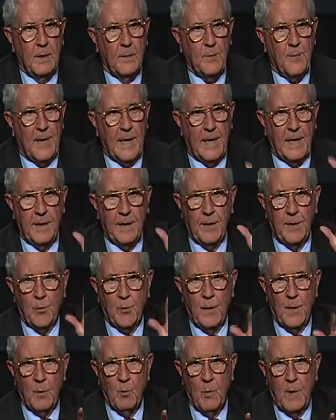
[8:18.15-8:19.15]
Finally, the
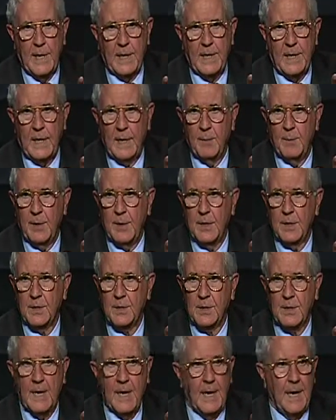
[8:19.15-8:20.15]
runway came into
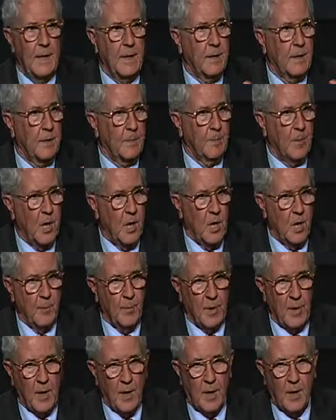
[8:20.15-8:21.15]
sight, the ball
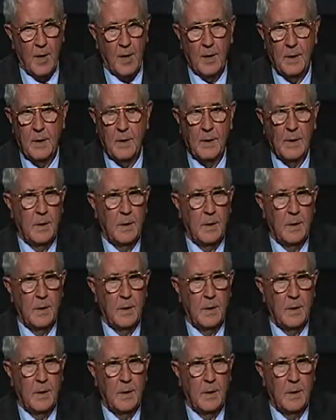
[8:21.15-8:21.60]
bar,